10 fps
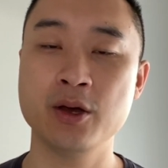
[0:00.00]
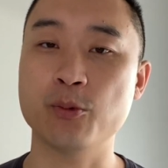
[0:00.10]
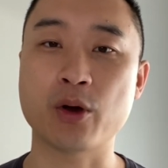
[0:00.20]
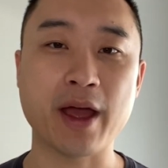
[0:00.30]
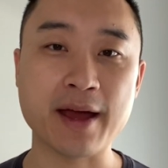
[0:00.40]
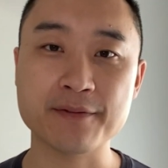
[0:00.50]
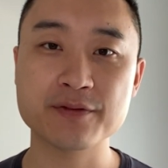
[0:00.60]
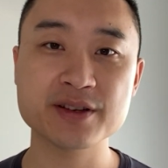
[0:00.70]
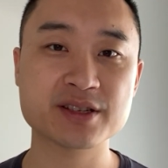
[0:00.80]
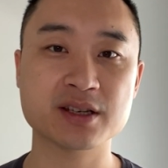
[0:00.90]
where
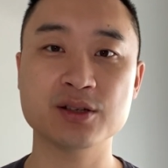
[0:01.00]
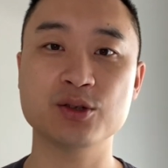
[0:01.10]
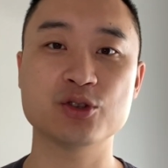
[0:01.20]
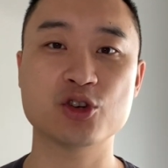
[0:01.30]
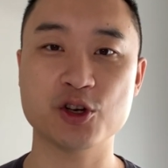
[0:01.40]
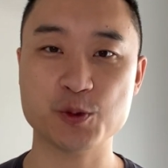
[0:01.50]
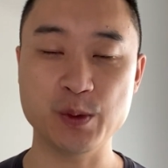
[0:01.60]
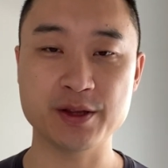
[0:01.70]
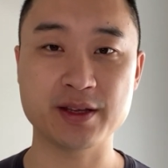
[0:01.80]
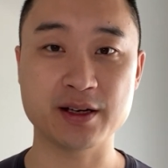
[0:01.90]
every single
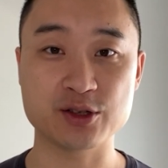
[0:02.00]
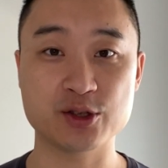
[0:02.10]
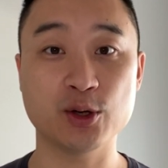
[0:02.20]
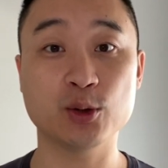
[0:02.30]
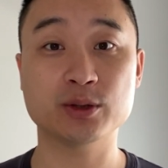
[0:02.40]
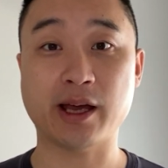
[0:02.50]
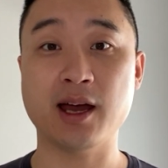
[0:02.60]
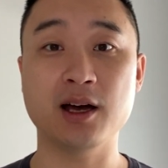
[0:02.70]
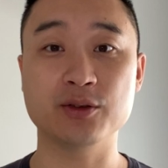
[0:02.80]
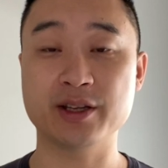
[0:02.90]
judgment that is doled
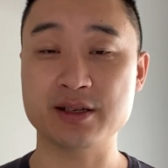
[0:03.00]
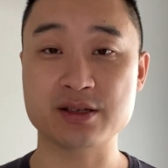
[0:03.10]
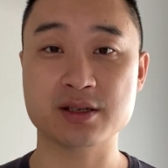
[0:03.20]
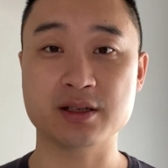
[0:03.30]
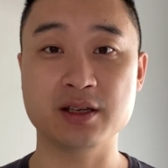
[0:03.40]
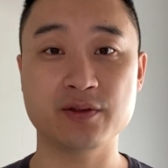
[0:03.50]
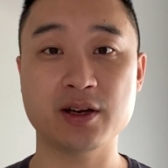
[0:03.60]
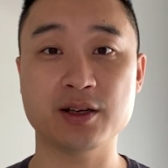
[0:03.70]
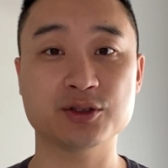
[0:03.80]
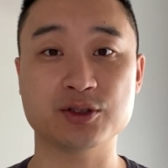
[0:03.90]
out, that is given
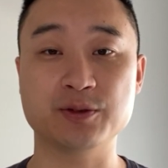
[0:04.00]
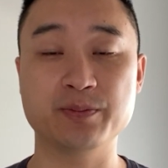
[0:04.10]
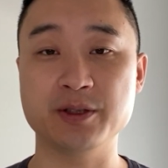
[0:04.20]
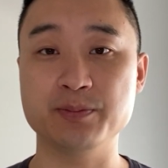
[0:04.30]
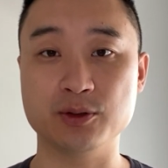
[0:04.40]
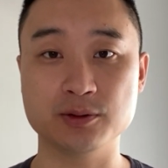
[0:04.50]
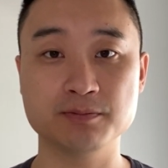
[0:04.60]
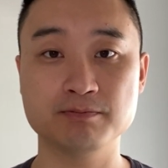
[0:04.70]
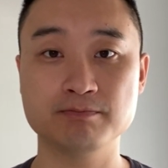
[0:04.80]
out to the people,